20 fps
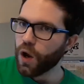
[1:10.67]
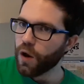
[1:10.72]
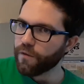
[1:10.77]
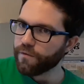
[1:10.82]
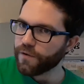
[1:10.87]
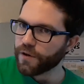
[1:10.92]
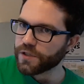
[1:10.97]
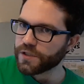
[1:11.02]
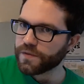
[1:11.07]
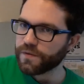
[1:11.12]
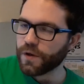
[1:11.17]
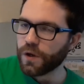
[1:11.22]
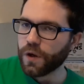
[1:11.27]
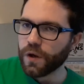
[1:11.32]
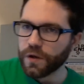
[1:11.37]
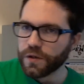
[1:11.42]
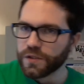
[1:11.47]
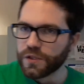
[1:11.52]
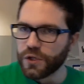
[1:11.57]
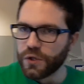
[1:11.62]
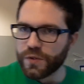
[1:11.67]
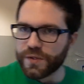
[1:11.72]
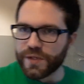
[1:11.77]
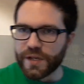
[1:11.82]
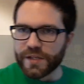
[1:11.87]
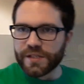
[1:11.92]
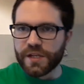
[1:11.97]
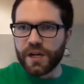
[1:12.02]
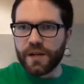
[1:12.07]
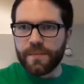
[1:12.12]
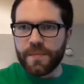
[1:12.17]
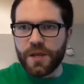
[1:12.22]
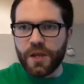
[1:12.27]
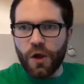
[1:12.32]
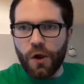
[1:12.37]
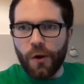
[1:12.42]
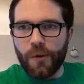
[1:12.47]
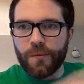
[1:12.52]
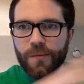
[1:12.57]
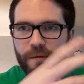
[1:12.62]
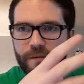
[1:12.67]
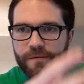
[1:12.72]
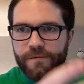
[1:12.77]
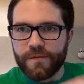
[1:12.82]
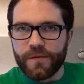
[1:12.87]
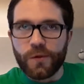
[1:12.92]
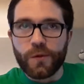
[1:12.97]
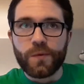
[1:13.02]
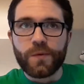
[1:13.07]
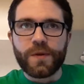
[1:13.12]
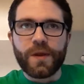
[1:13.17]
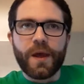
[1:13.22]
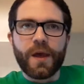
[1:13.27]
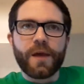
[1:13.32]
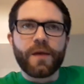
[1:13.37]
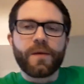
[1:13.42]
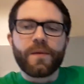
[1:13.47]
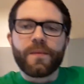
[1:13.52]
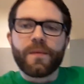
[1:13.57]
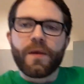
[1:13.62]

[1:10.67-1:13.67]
First of all, Tuesday is going to be our review day.